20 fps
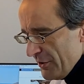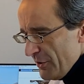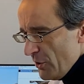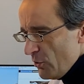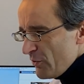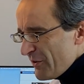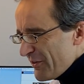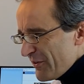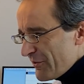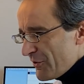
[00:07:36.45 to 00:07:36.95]
You
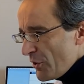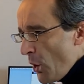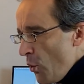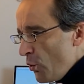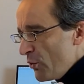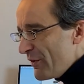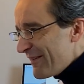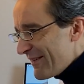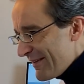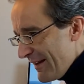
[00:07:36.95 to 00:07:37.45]
know,
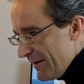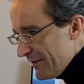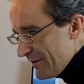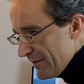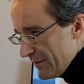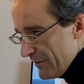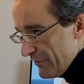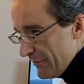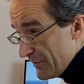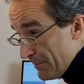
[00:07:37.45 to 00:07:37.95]
so
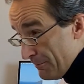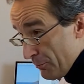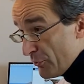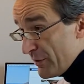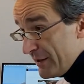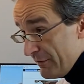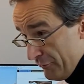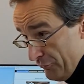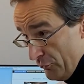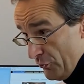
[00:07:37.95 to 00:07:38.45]
sensitive. The
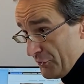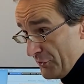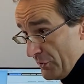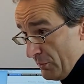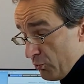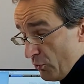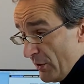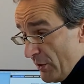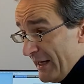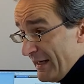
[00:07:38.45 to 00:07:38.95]

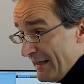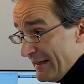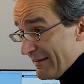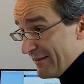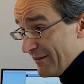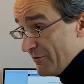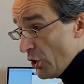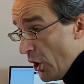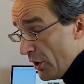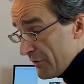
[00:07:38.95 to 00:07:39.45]
prefrontal brain
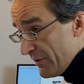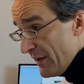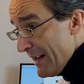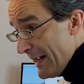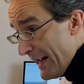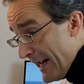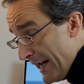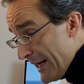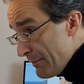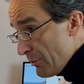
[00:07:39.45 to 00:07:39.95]
is not
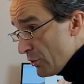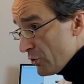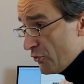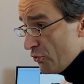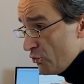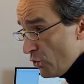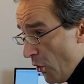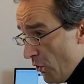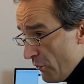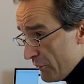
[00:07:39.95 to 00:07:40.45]
able
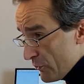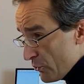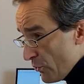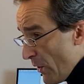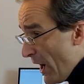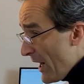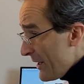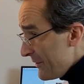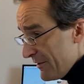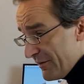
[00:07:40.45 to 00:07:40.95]
to
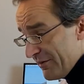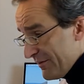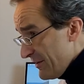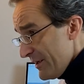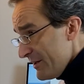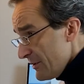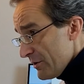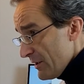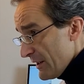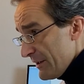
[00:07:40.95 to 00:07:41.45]
override its
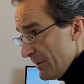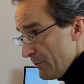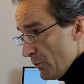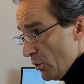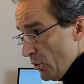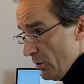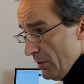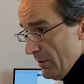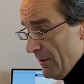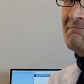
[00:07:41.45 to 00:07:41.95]
signal
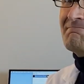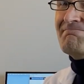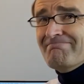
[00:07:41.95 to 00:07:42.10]
anymore.